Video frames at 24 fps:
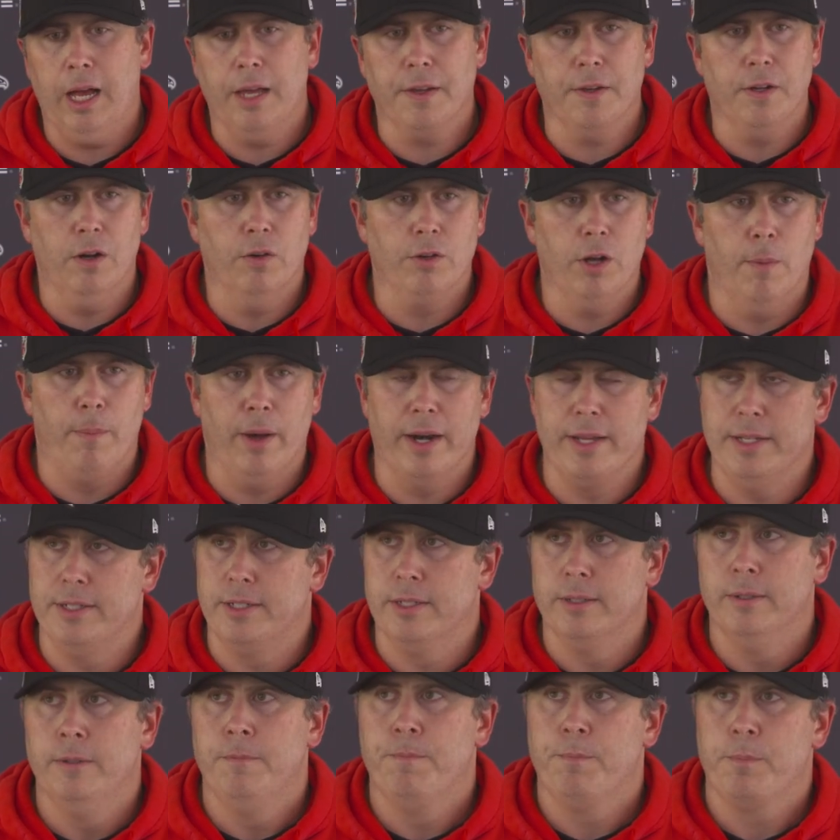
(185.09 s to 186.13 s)

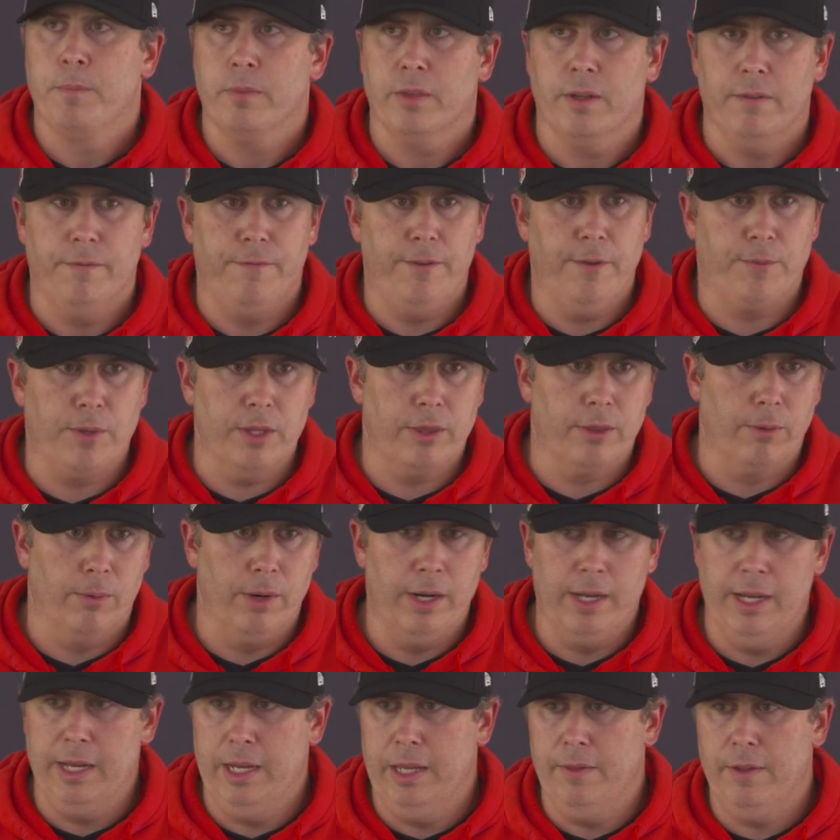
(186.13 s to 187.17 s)
Nobody's
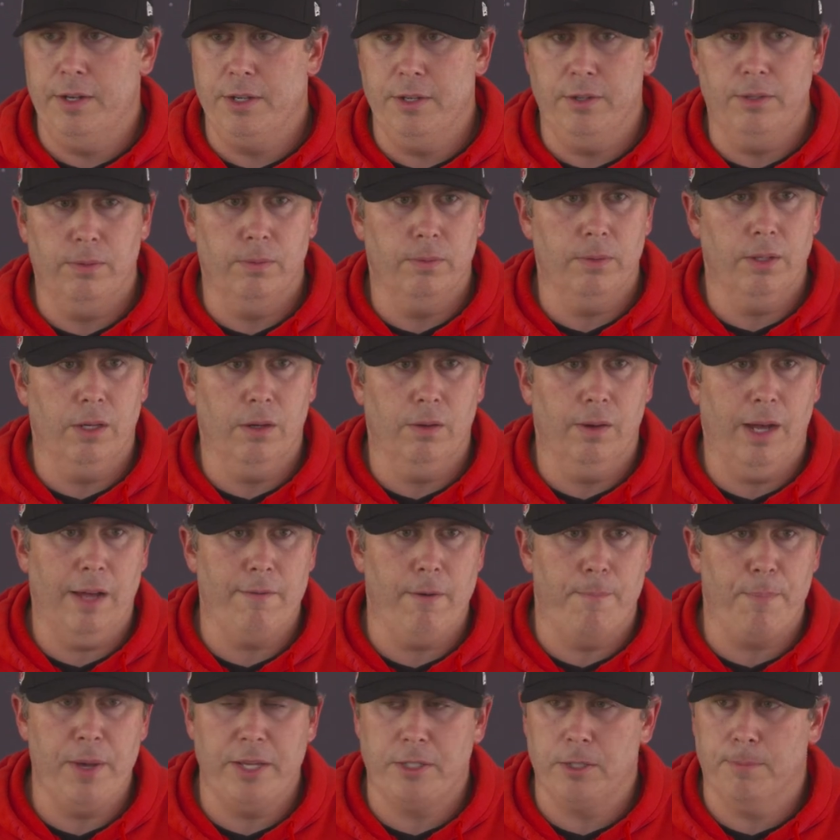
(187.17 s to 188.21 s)
53, then you have
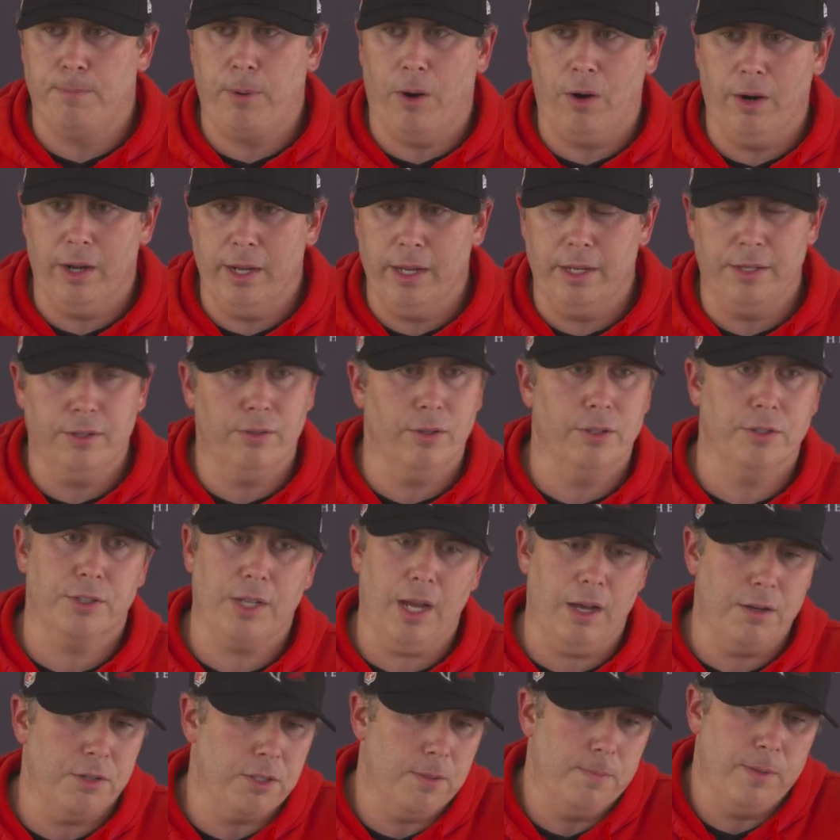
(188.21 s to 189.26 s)
a pizza party and you're on
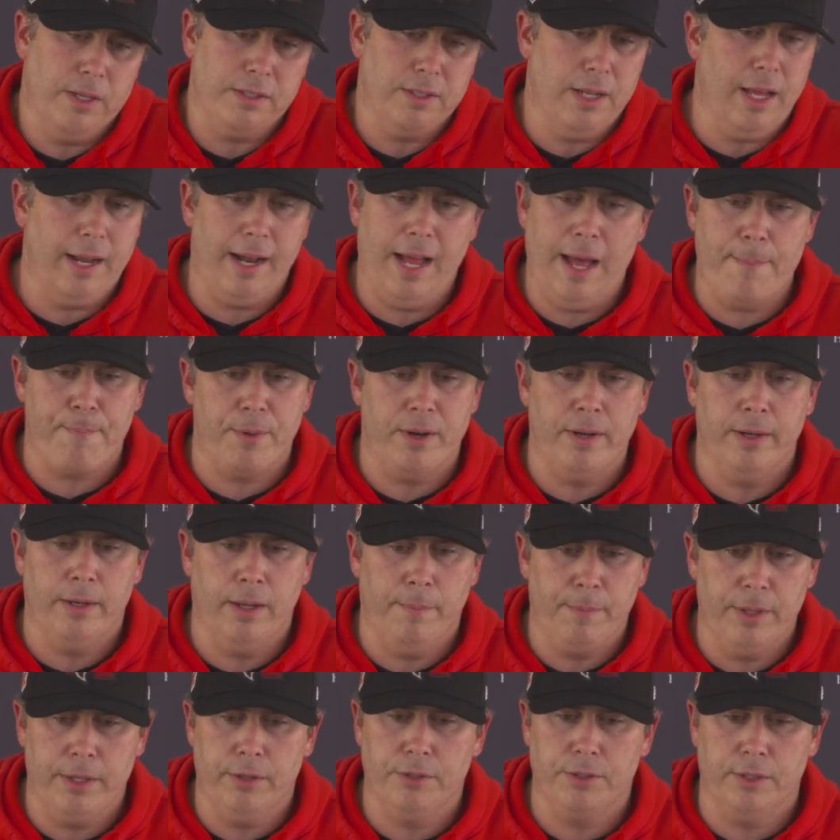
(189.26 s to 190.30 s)
scholarship. That's not happening.
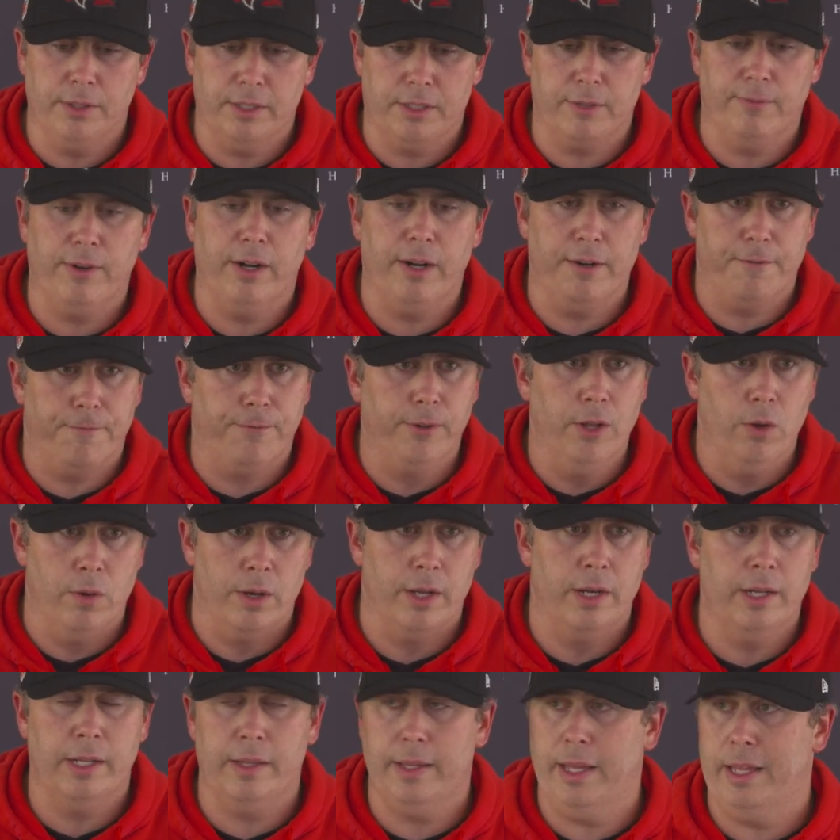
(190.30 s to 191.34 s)
It's very
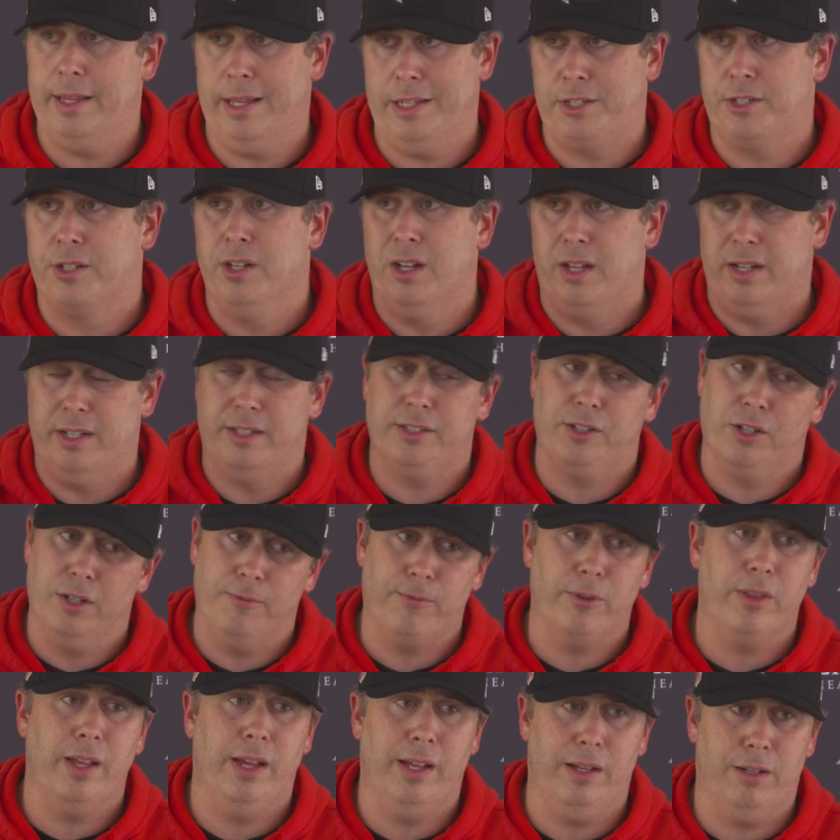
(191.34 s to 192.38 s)
fluid, and it's good. It's good
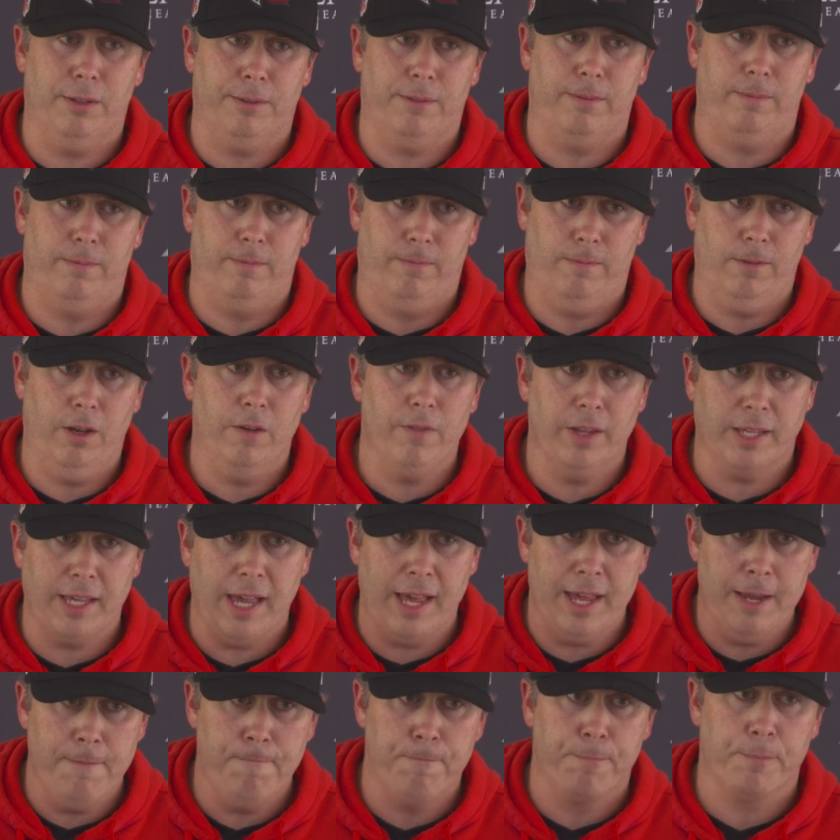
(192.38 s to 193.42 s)
for the health of the
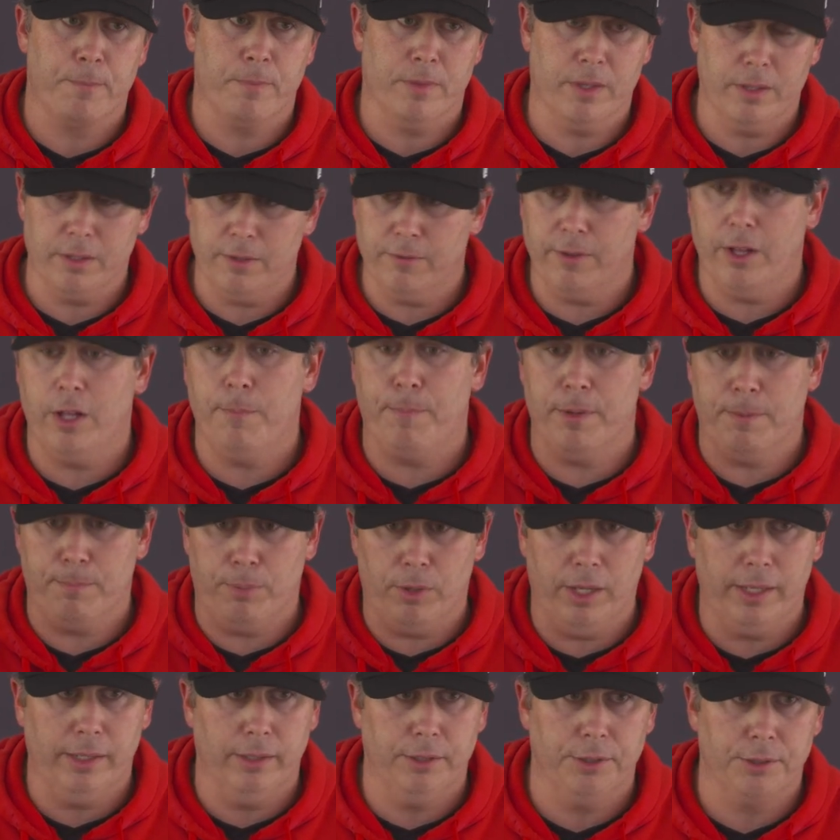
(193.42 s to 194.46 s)
game, developing
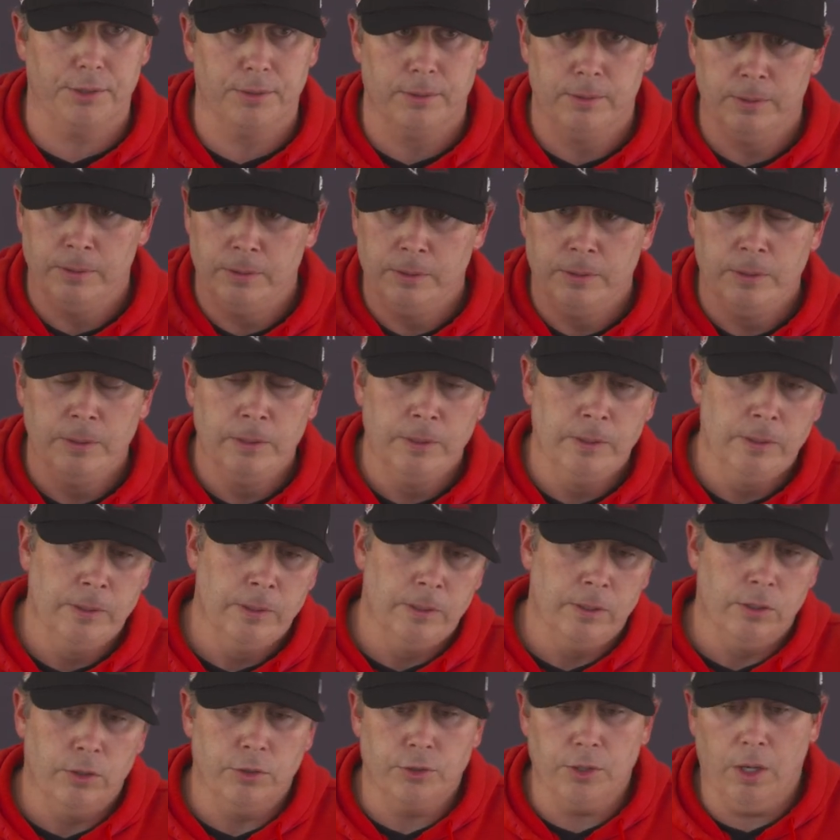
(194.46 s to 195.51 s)
players.
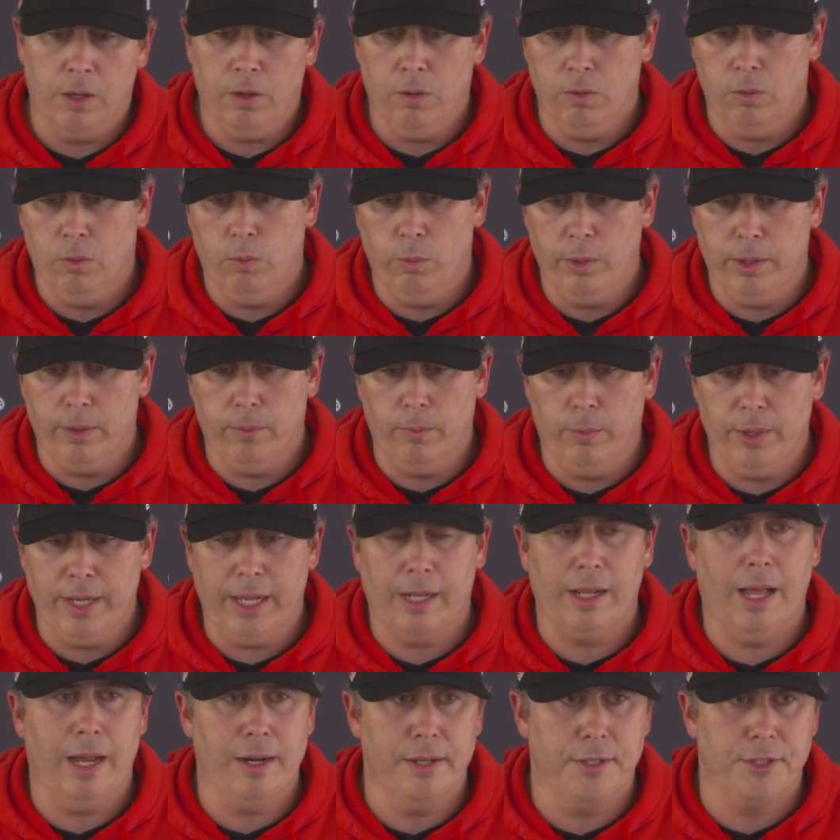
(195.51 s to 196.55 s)
So we got
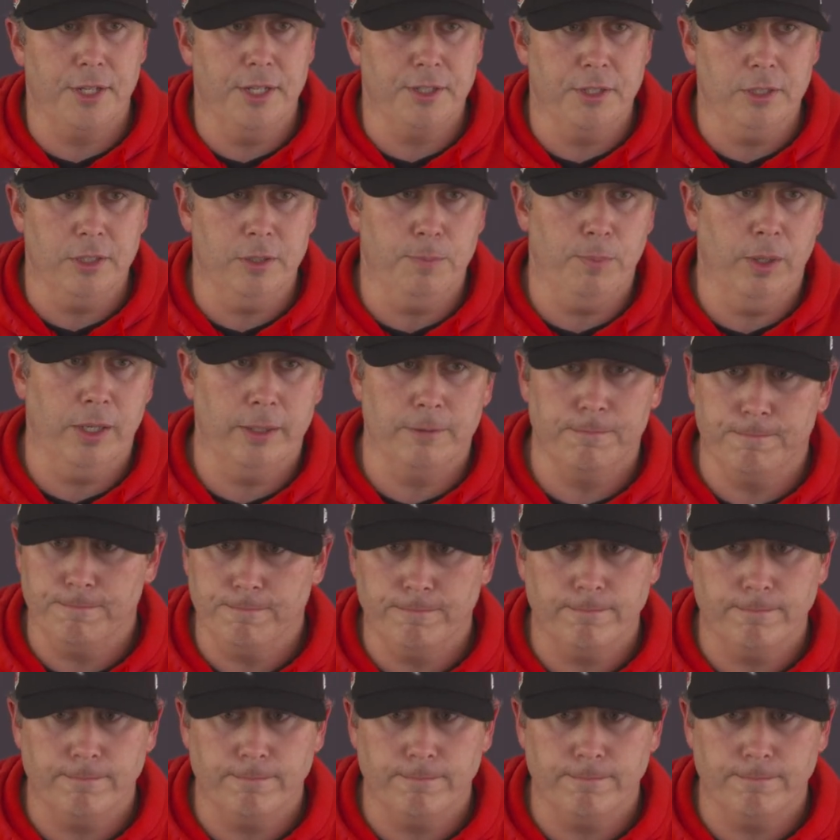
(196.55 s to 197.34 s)
a lot of decisions, but